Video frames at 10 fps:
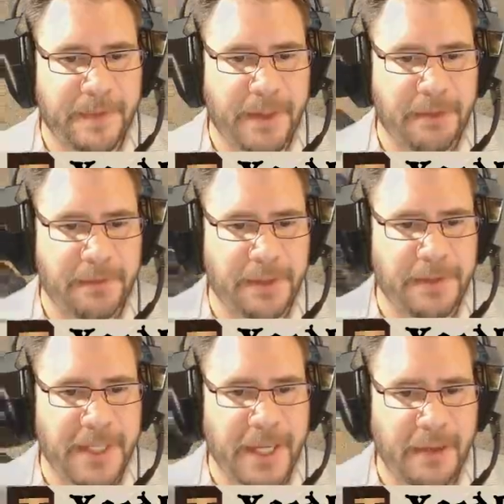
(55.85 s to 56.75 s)
They'll
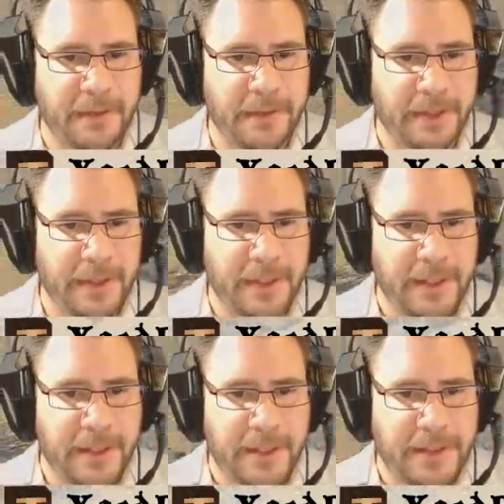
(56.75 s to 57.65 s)
float down.
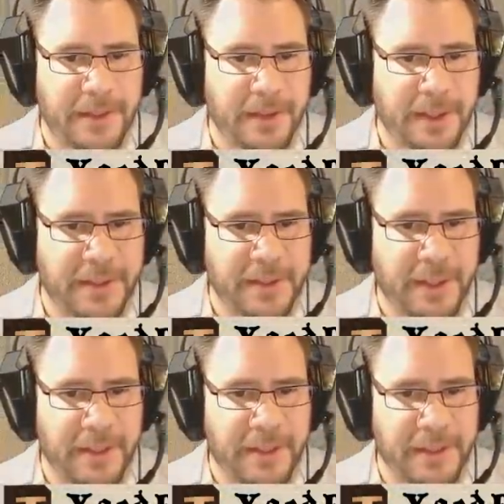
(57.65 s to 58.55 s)
They'll get
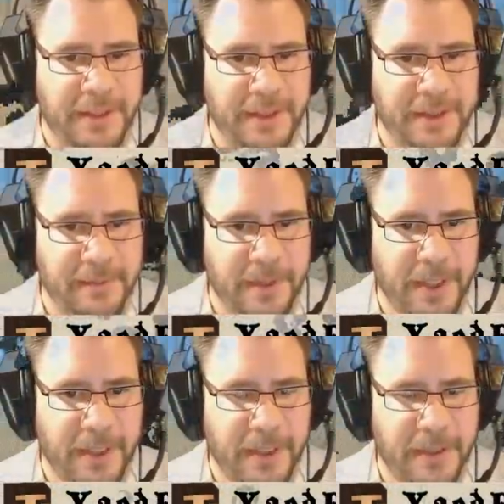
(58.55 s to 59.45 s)
stuck into the system
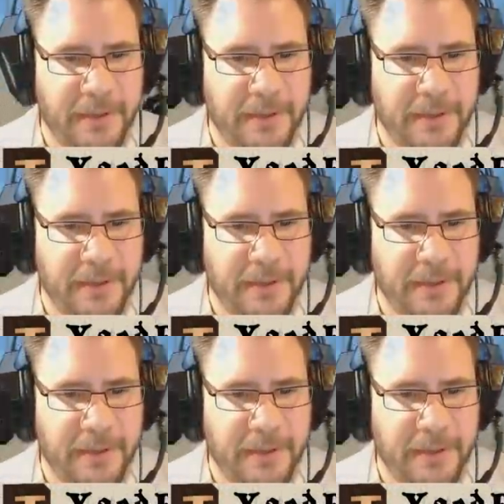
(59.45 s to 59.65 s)
right here.